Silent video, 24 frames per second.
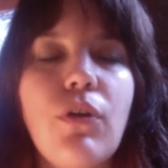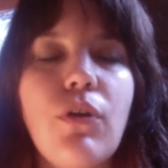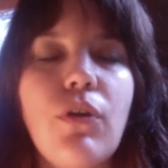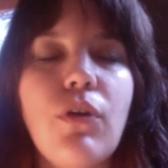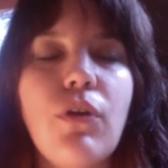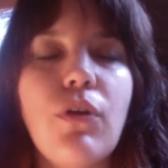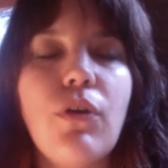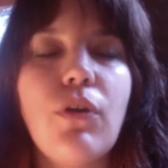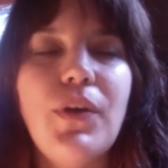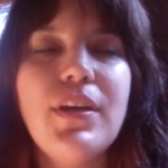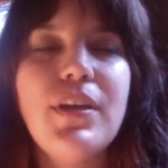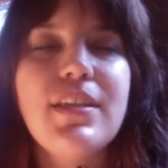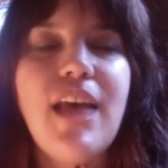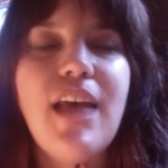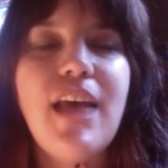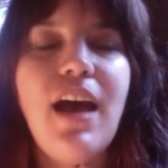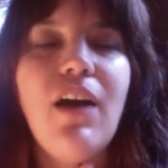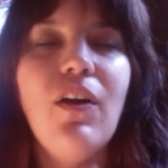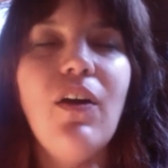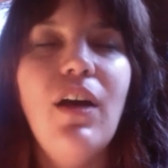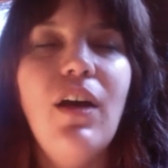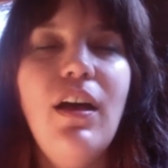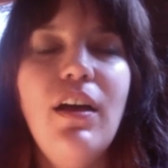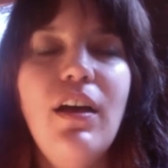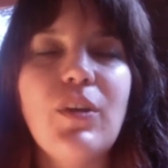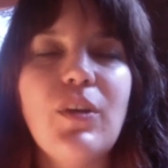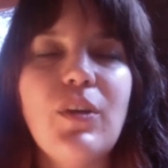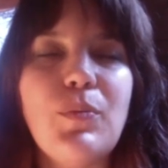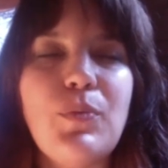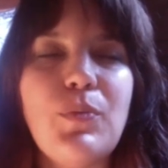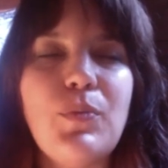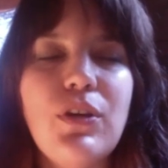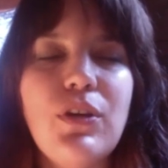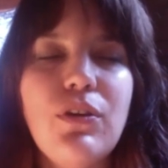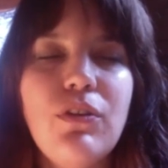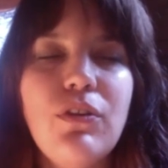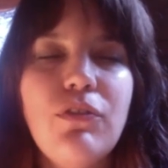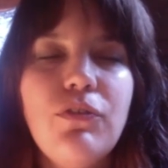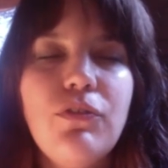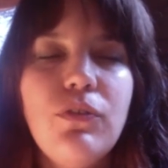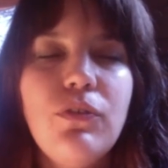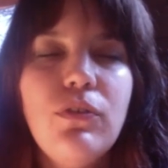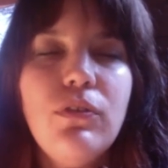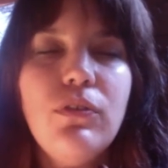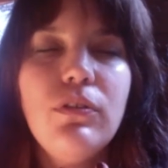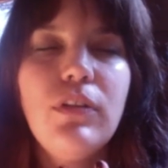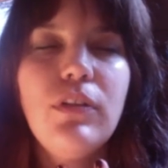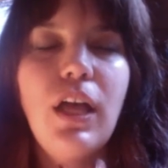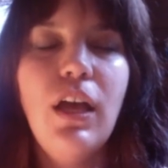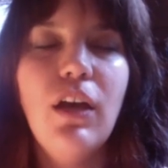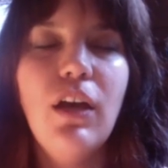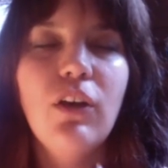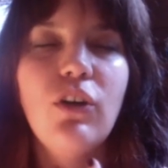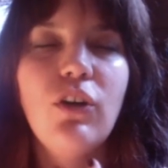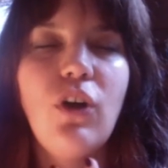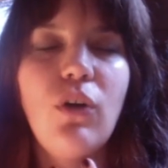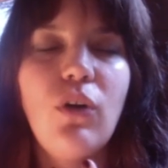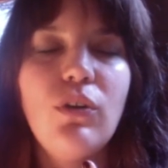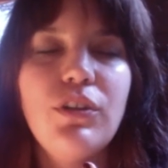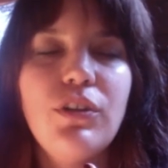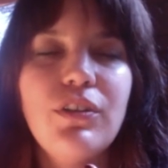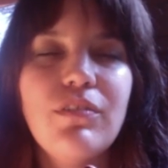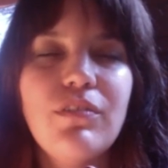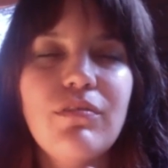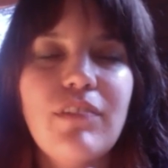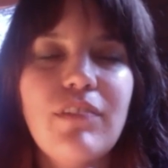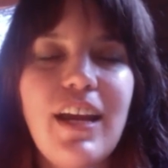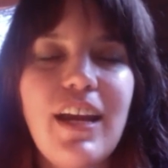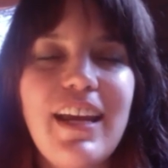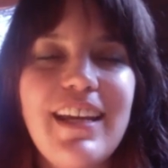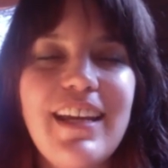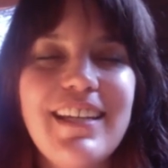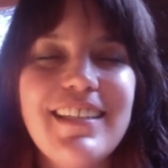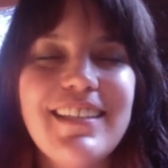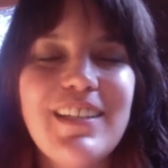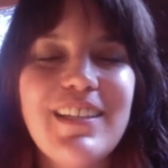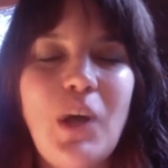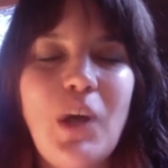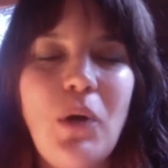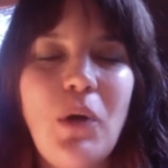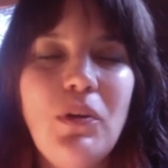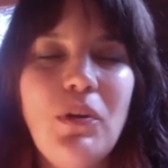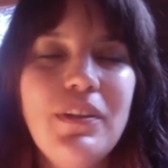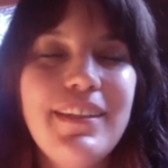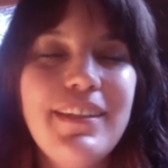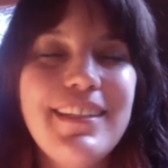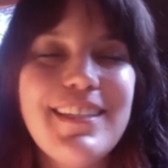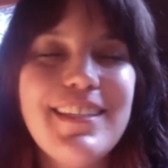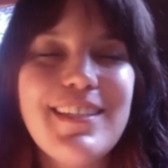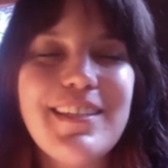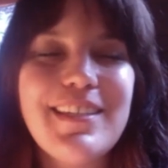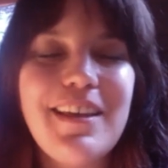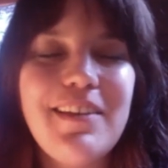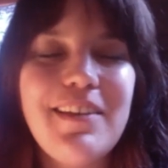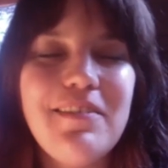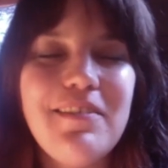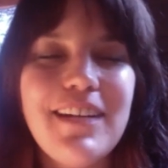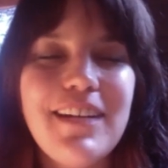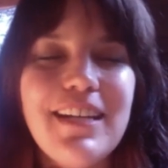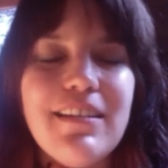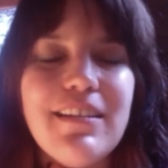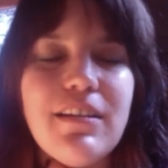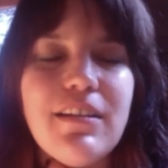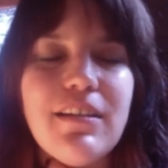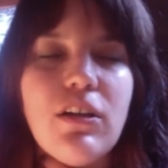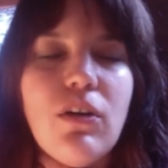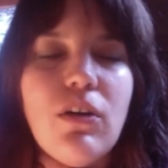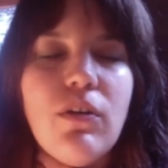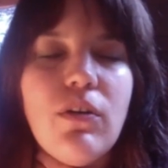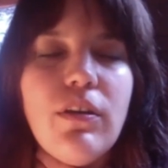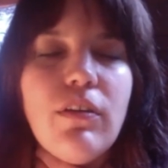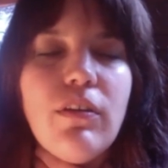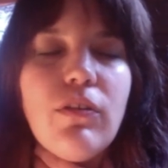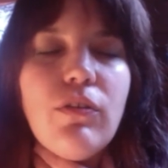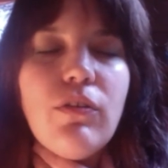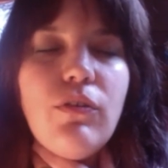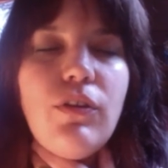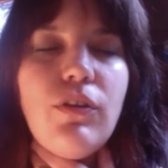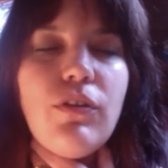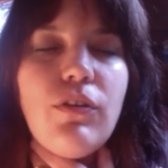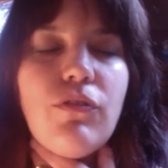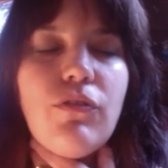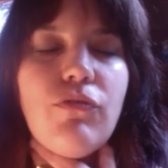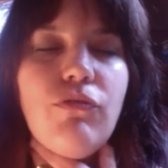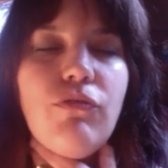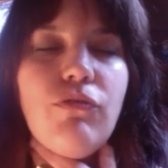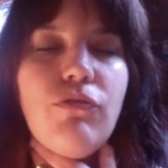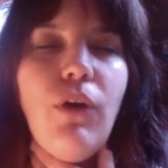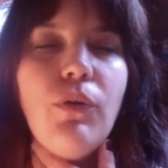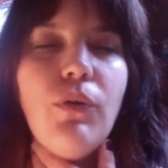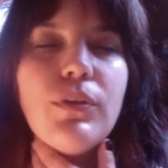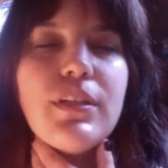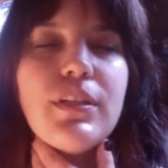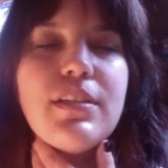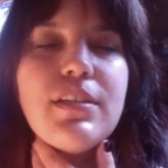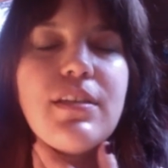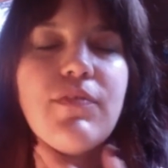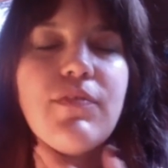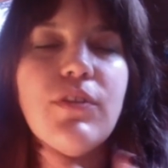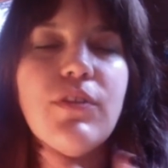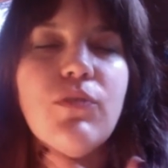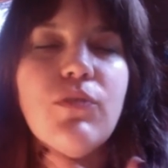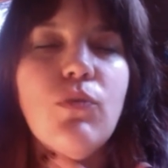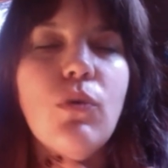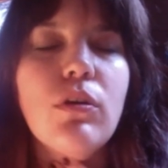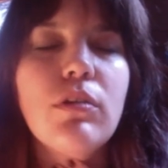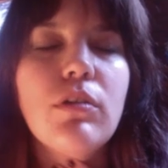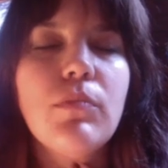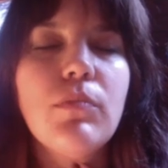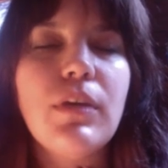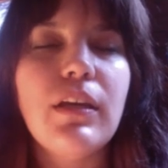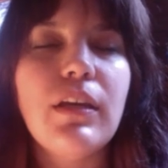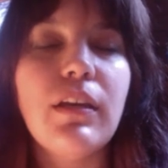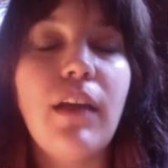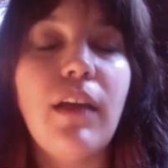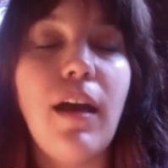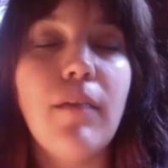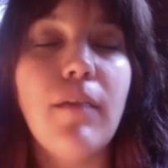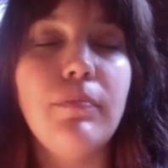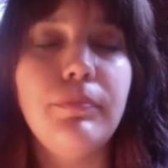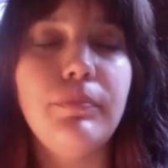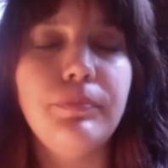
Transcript: Notice how the beautiful golden rays, golden sun rays, are going through your throat. It's even warming it up.